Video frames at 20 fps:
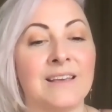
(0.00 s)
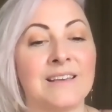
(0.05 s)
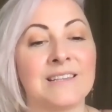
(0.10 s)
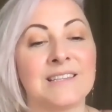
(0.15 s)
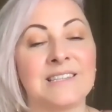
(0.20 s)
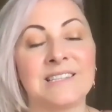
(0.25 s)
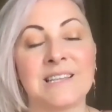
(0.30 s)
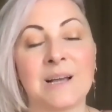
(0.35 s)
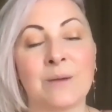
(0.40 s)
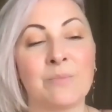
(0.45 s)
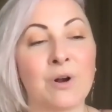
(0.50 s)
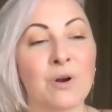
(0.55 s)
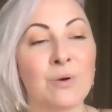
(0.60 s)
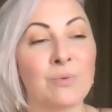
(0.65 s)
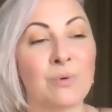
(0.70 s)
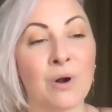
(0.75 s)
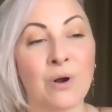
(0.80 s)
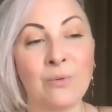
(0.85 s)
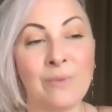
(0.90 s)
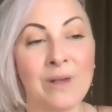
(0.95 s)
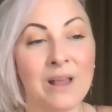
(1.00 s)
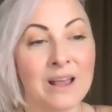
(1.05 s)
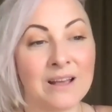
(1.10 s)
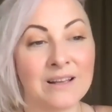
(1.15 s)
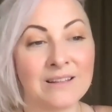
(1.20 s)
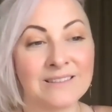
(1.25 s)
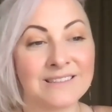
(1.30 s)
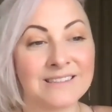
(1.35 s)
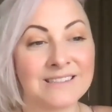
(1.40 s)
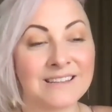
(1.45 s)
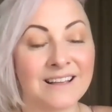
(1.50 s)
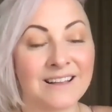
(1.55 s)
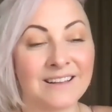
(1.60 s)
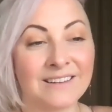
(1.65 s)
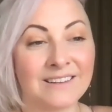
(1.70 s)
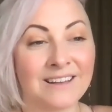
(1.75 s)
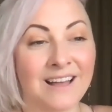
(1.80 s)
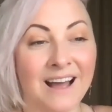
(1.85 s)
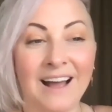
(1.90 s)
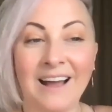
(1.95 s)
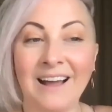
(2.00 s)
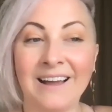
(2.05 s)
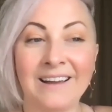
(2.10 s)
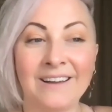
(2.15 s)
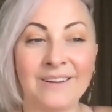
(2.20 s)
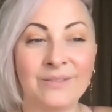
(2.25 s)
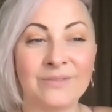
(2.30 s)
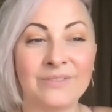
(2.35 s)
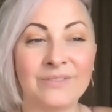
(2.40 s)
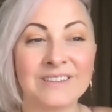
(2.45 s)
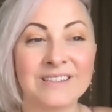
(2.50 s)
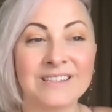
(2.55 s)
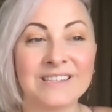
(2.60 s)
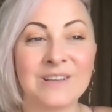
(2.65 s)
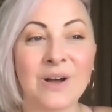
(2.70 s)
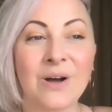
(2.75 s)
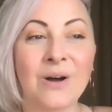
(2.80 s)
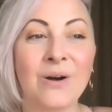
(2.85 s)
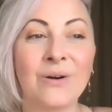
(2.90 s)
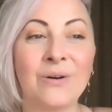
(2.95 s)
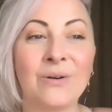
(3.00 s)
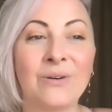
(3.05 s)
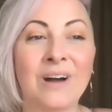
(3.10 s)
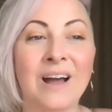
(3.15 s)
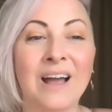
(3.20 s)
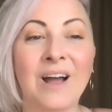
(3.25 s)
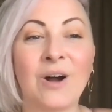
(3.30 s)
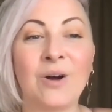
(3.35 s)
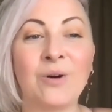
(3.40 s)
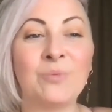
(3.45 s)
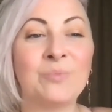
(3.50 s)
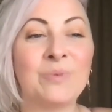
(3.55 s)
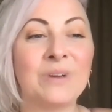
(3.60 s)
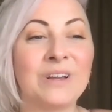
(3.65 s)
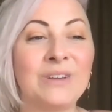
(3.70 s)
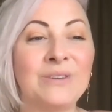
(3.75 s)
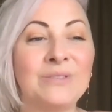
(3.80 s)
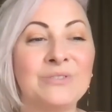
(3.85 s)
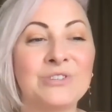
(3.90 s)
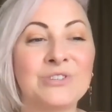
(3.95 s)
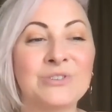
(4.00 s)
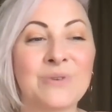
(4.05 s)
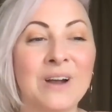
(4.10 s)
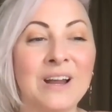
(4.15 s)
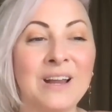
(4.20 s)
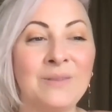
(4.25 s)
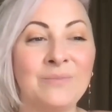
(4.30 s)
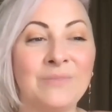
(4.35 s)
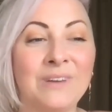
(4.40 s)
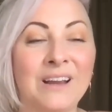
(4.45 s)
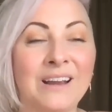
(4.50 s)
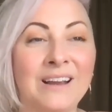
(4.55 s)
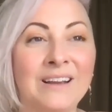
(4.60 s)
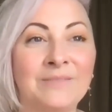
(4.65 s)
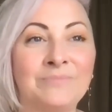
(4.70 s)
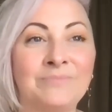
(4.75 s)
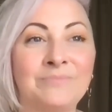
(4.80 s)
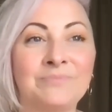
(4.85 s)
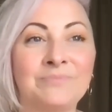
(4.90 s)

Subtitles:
summer romance live. So I hope you join me